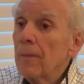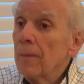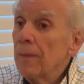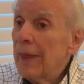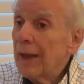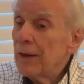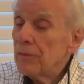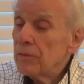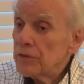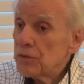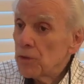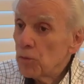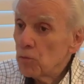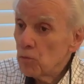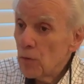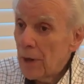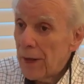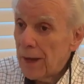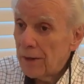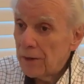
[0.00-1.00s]
That was a
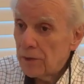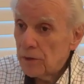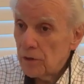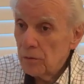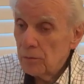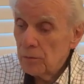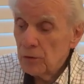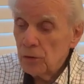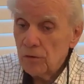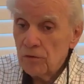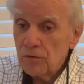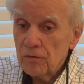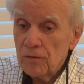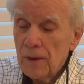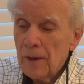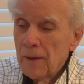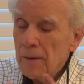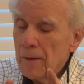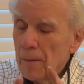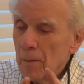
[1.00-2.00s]
radical move.
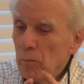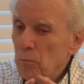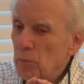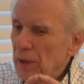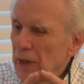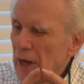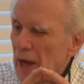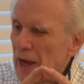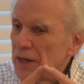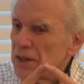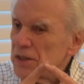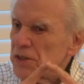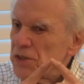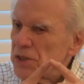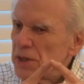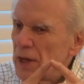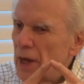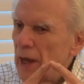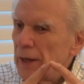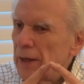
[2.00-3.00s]
But I
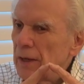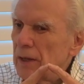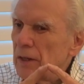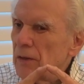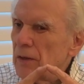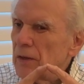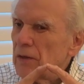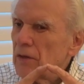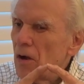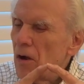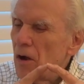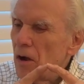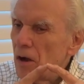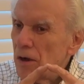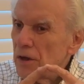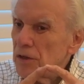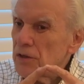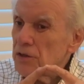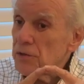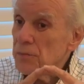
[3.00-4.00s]
decided that the
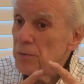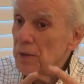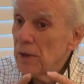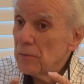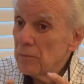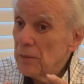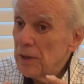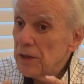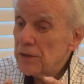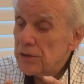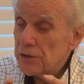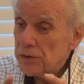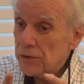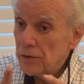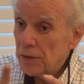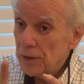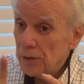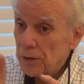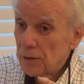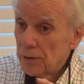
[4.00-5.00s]
hardest
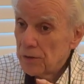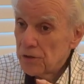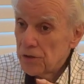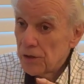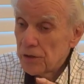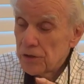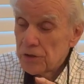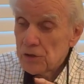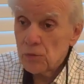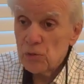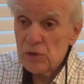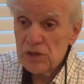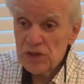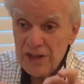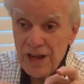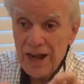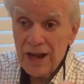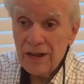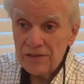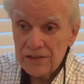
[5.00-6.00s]
ministry in the church was
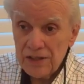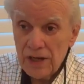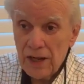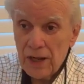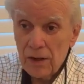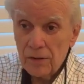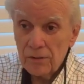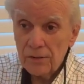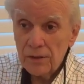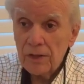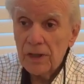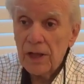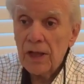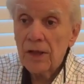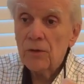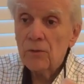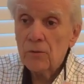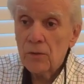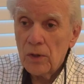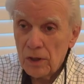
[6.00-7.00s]
downtown, and
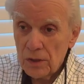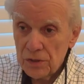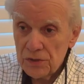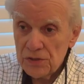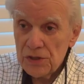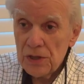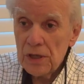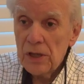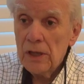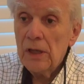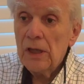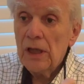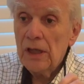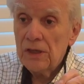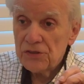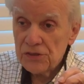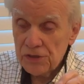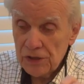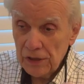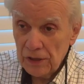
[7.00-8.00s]
it was, it
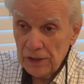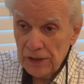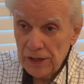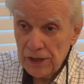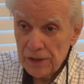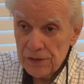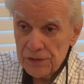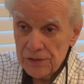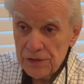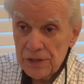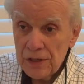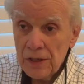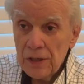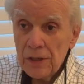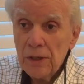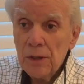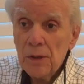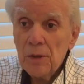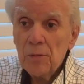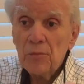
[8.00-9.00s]
still is.
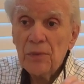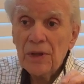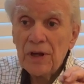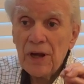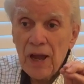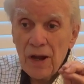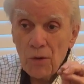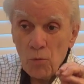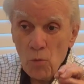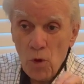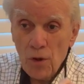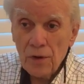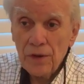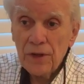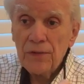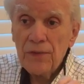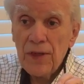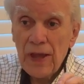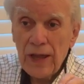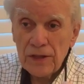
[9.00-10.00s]
But I
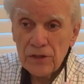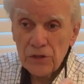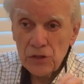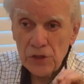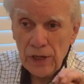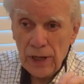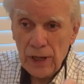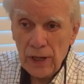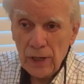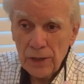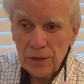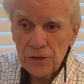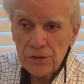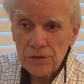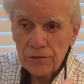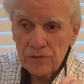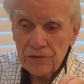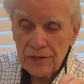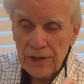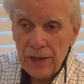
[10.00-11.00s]
wanted that challenge
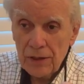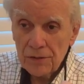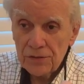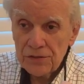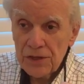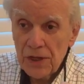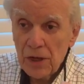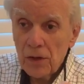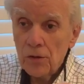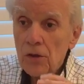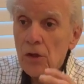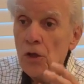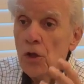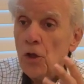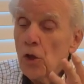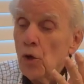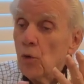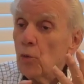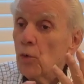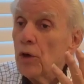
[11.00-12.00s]
of downtown
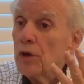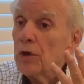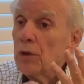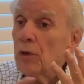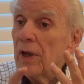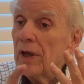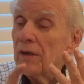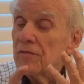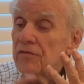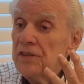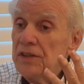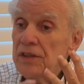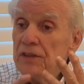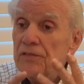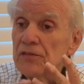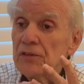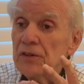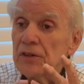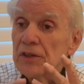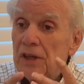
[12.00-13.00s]
where you have
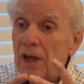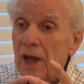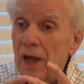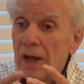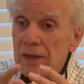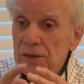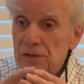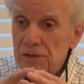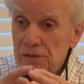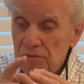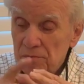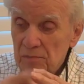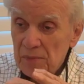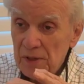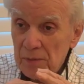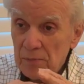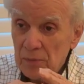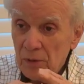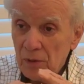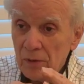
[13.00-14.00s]
different kinds of
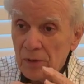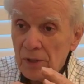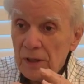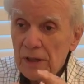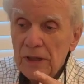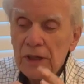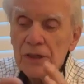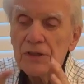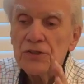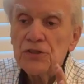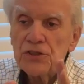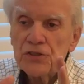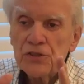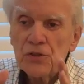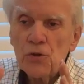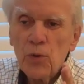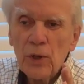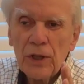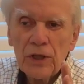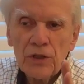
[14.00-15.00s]
people. Just
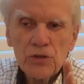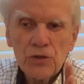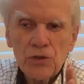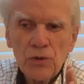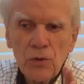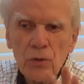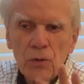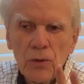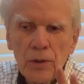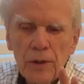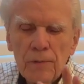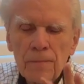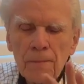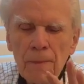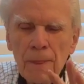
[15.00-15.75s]
quick story.